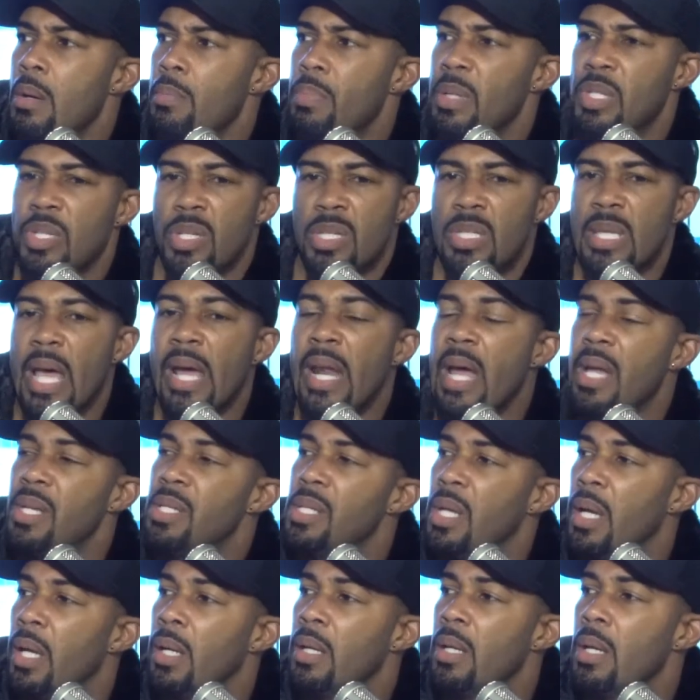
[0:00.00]
But just say that
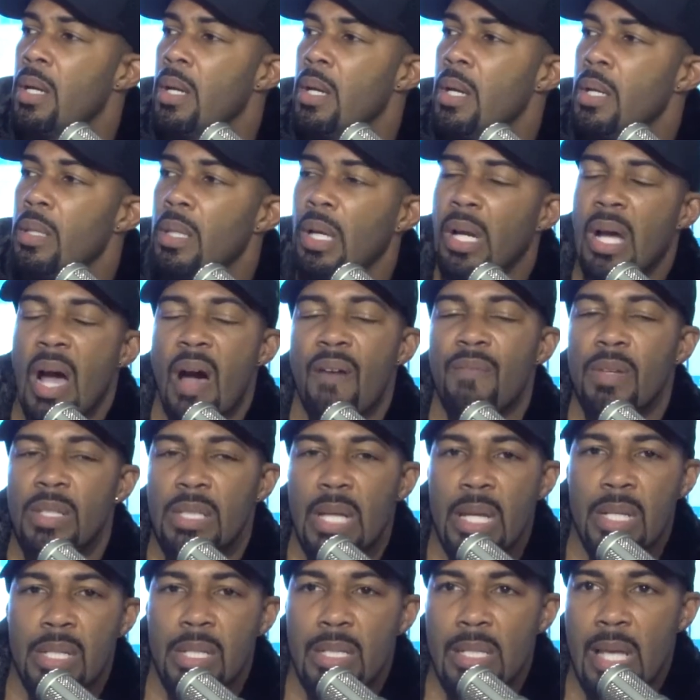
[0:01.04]
shit. The
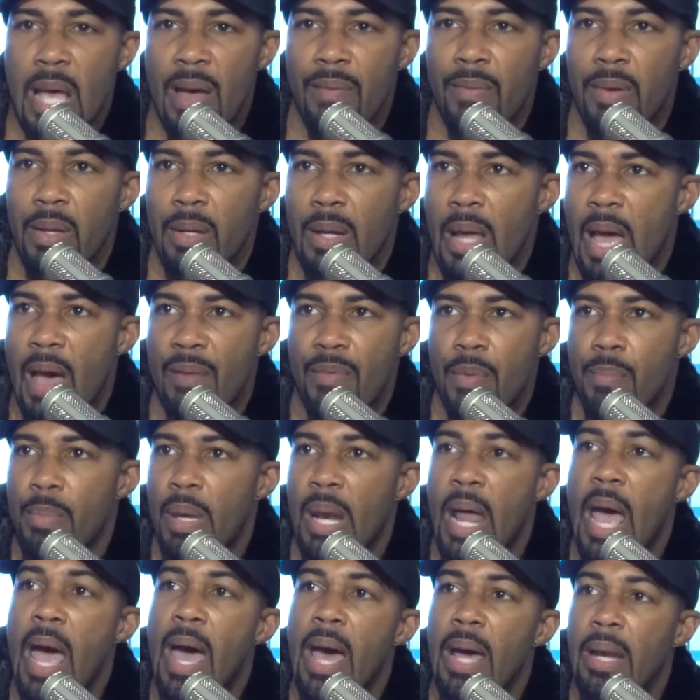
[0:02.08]
conversations haven't been
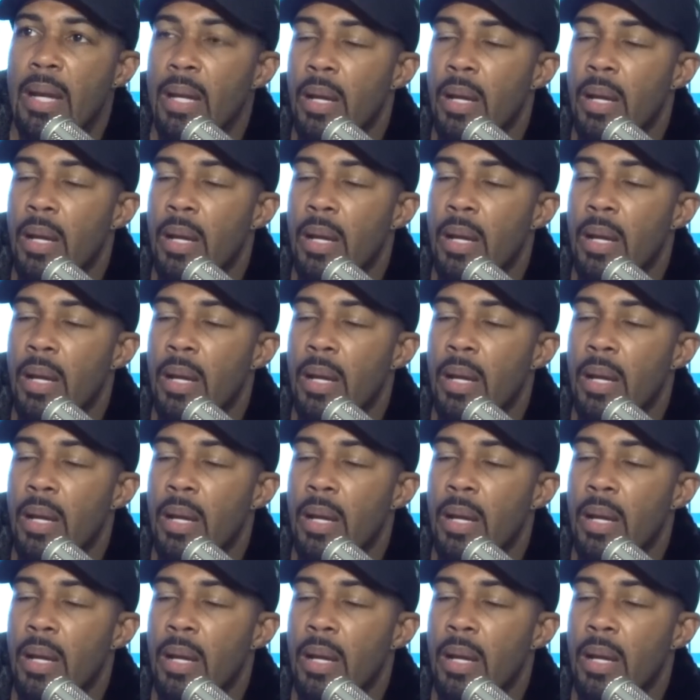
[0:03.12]
had.